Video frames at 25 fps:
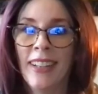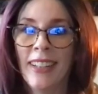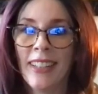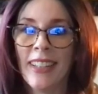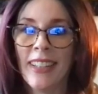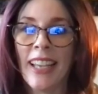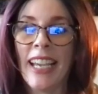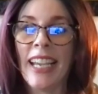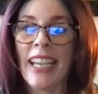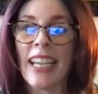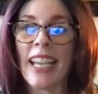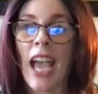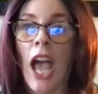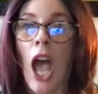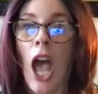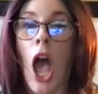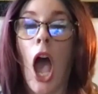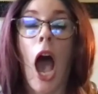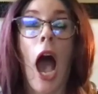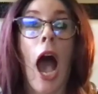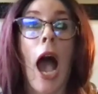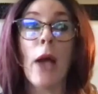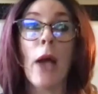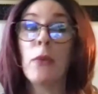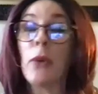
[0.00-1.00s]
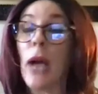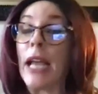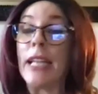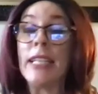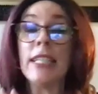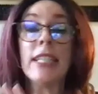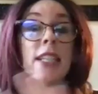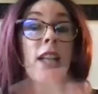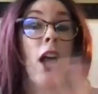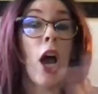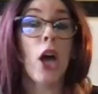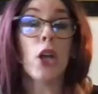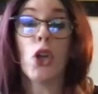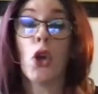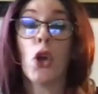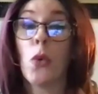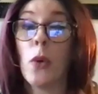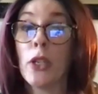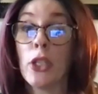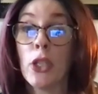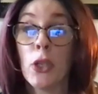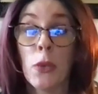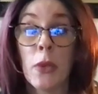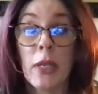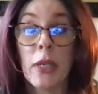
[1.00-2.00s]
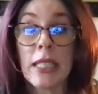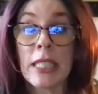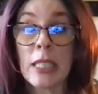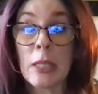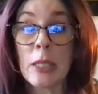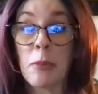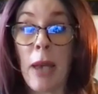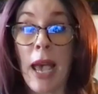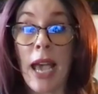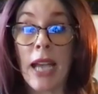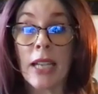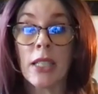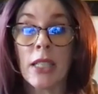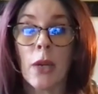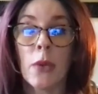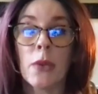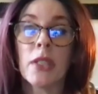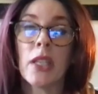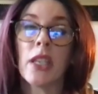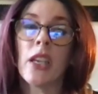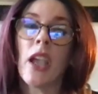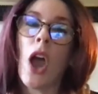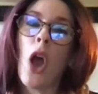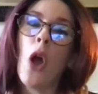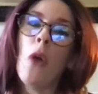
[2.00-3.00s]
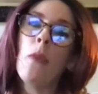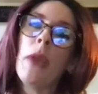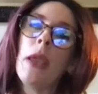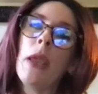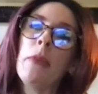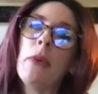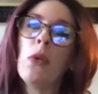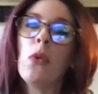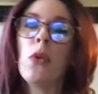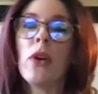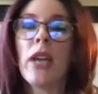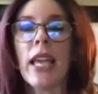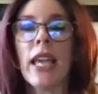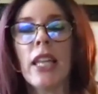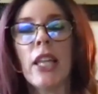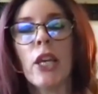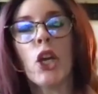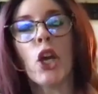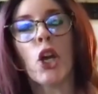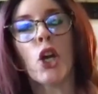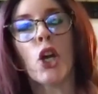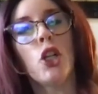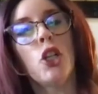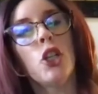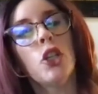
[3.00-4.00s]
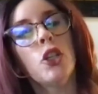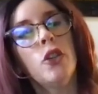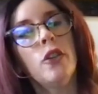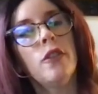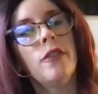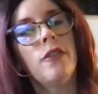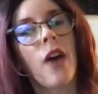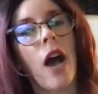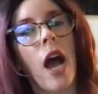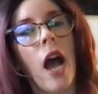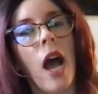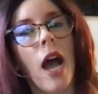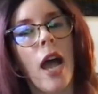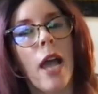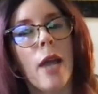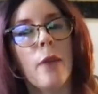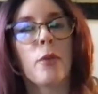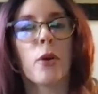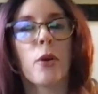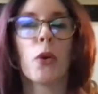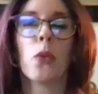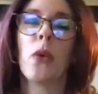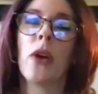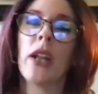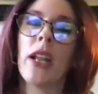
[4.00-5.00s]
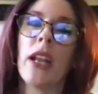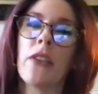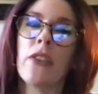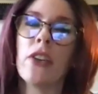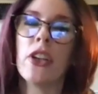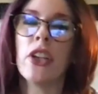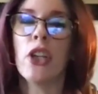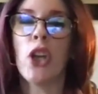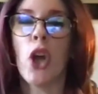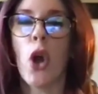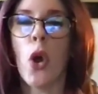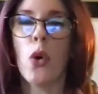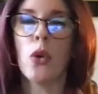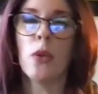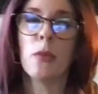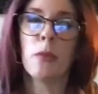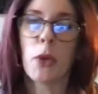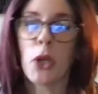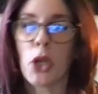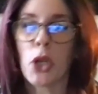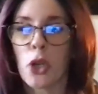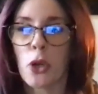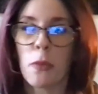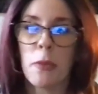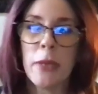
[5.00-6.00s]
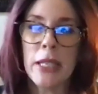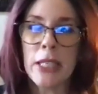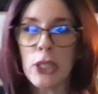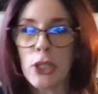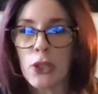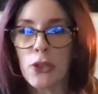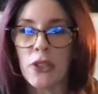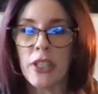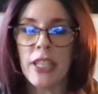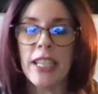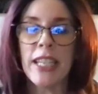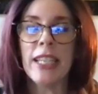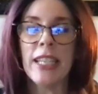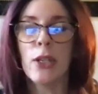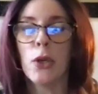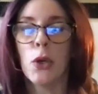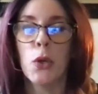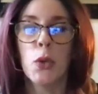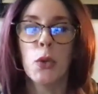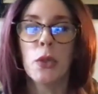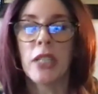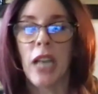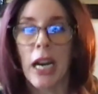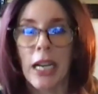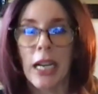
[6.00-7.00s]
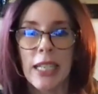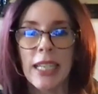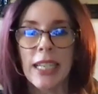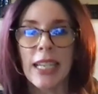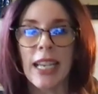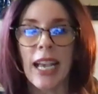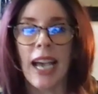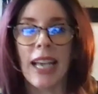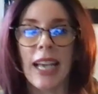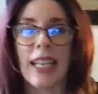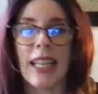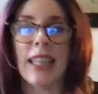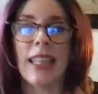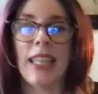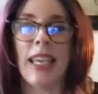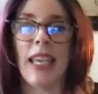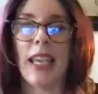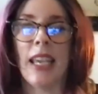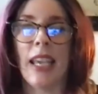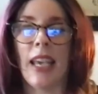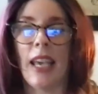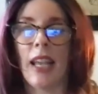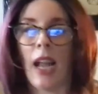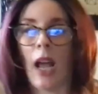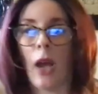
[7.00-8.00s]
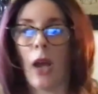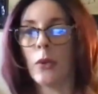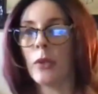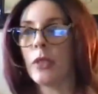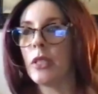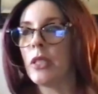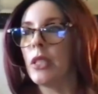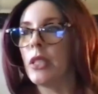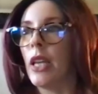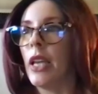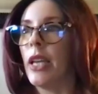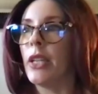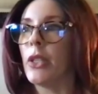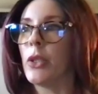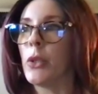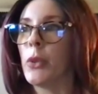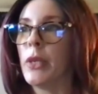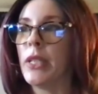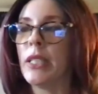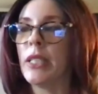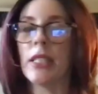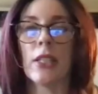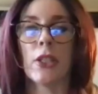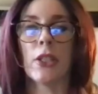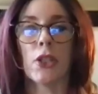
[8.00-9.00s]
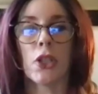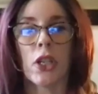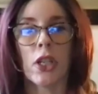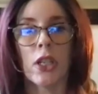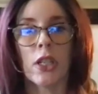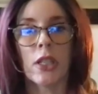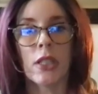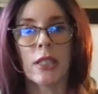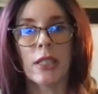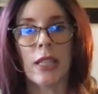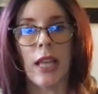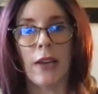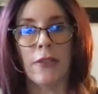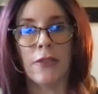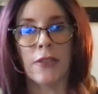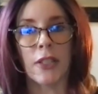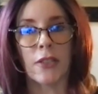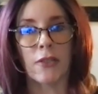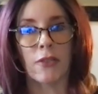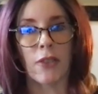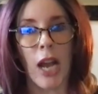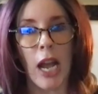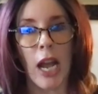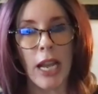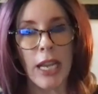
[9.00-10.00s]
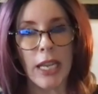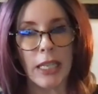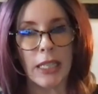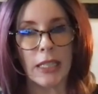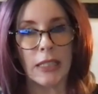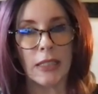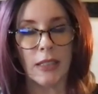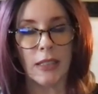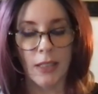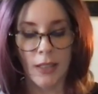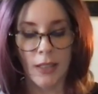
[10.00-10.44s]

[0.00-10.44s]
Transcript: Like I, I did not know what to expect. I was like, oh, maybe we'll get like a clue vibe or whatever, you know, murder mystery, who done it kind of thing. And I was like twists and turns left and right.